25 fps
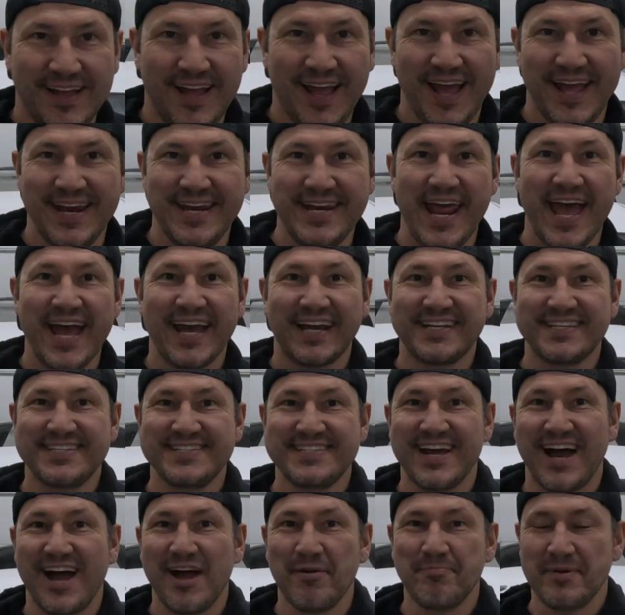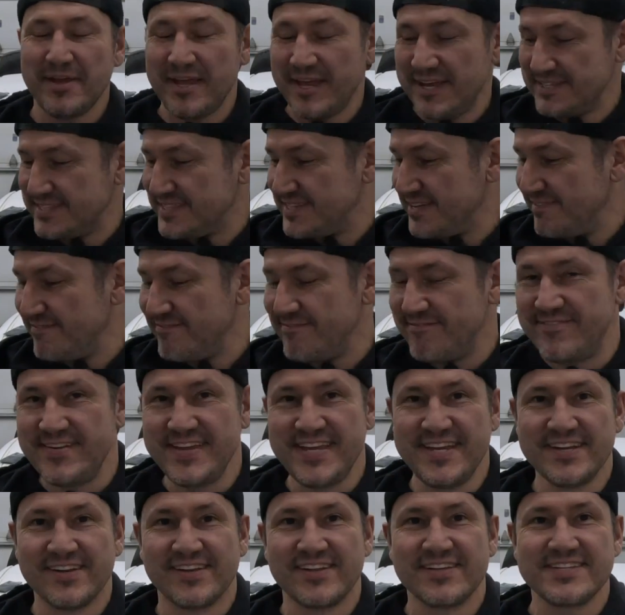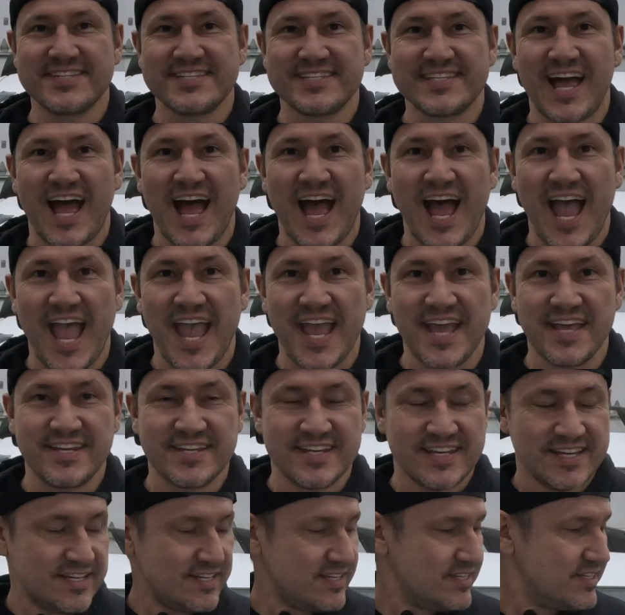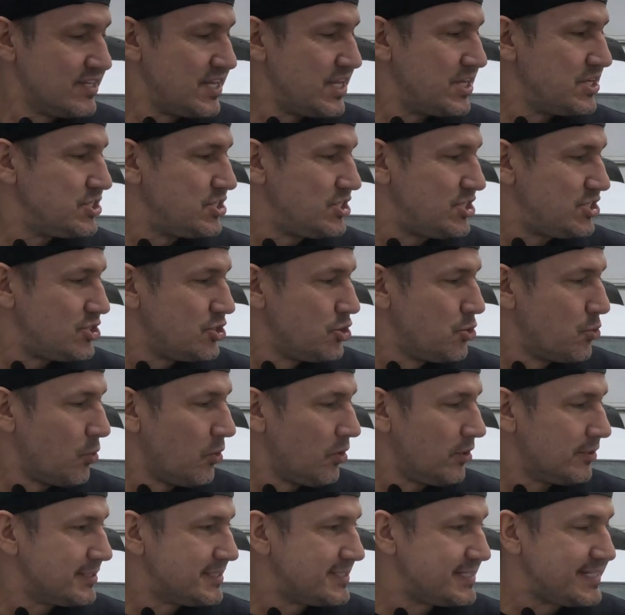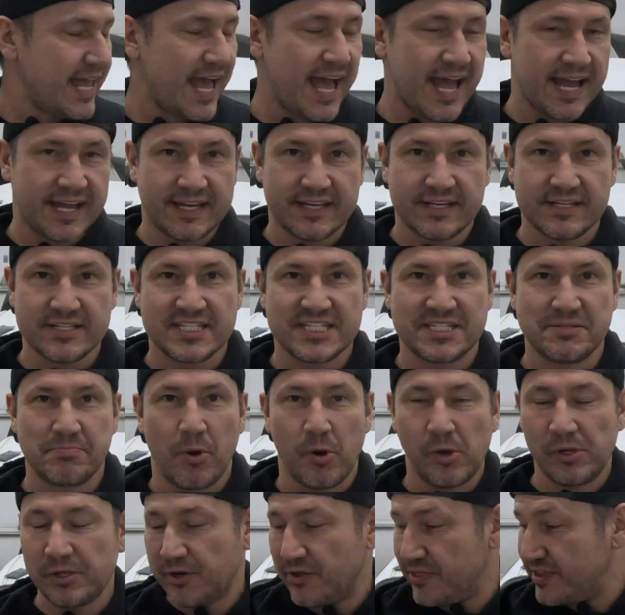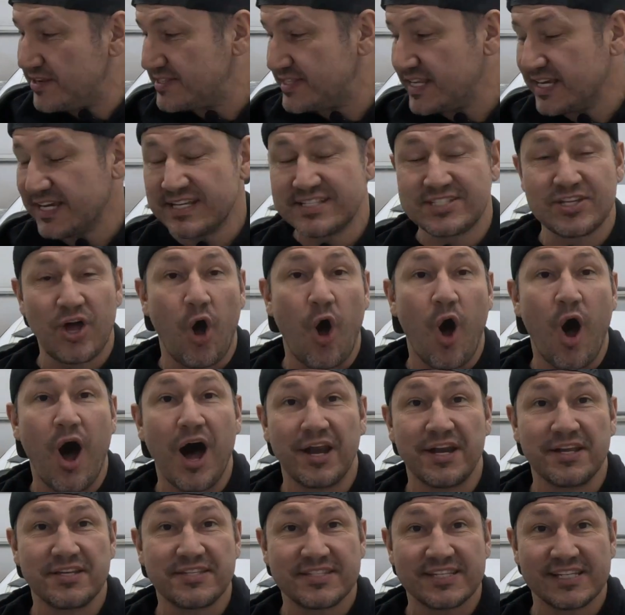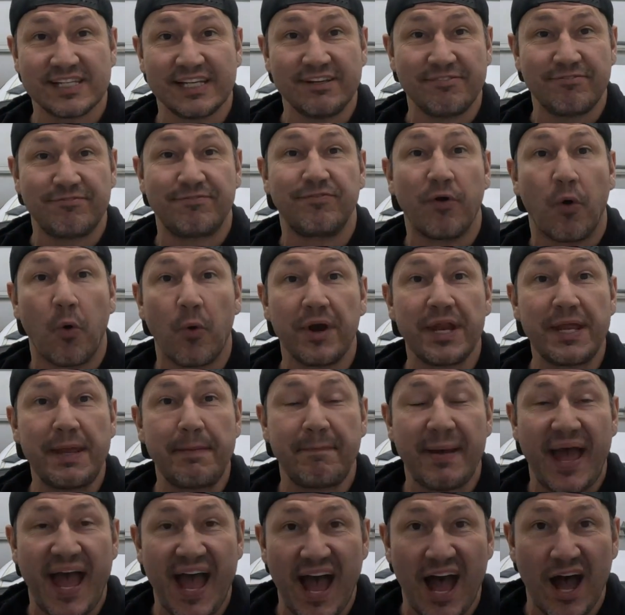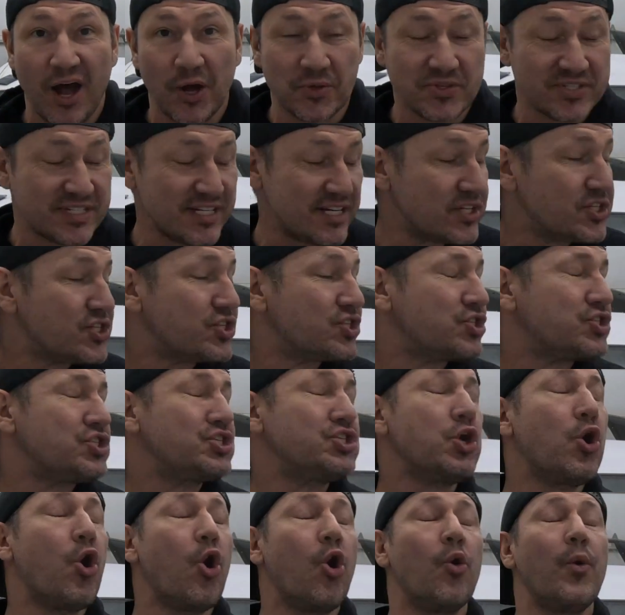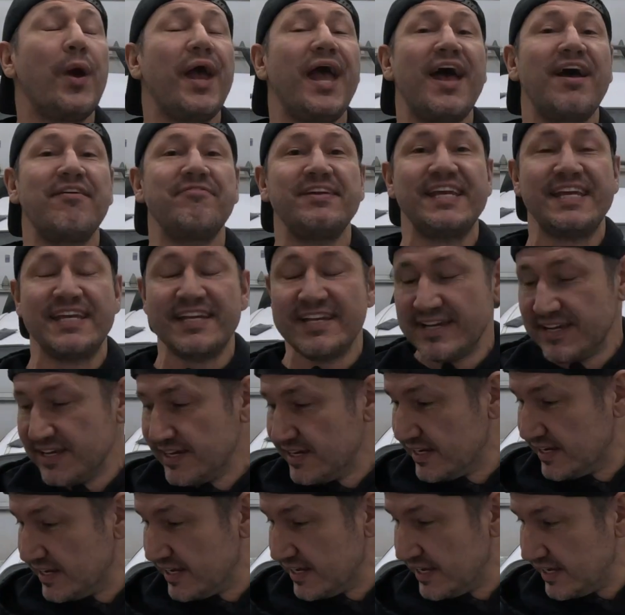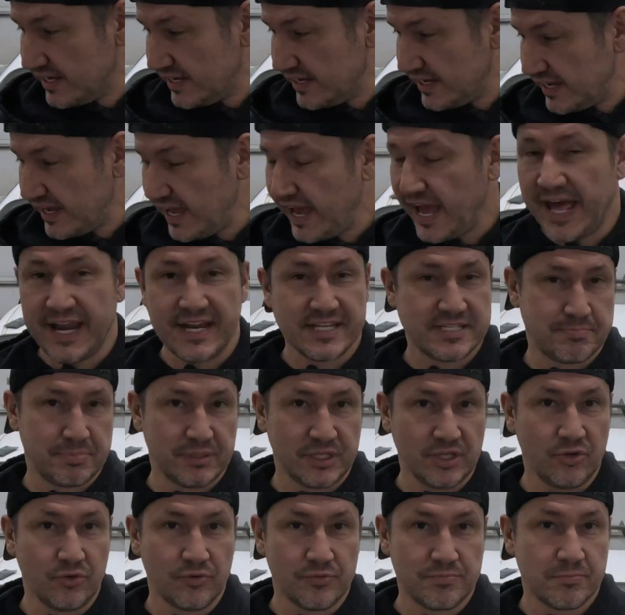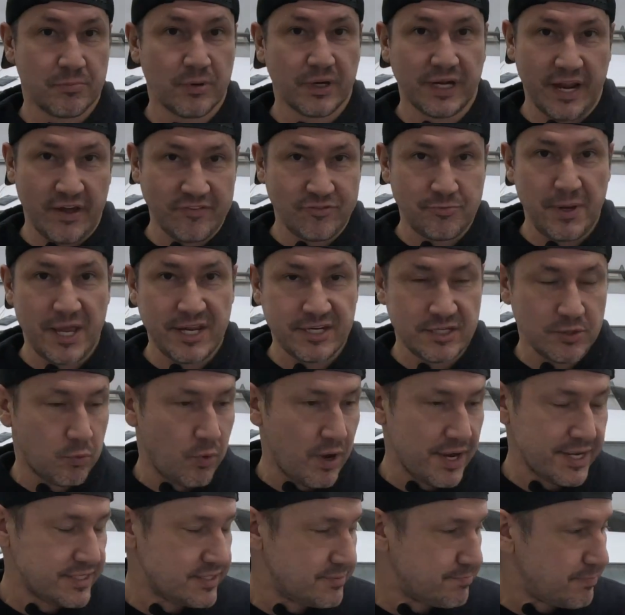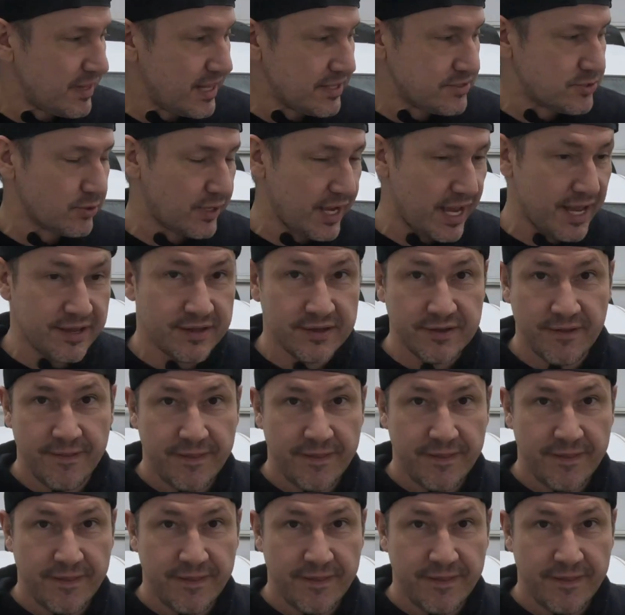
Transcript: And next up is the Veilside dual deck spoiler. This thing is honestly 40 pounds. It is so heavy. And it's blue. We're gonna have to paint it white, but that's okay.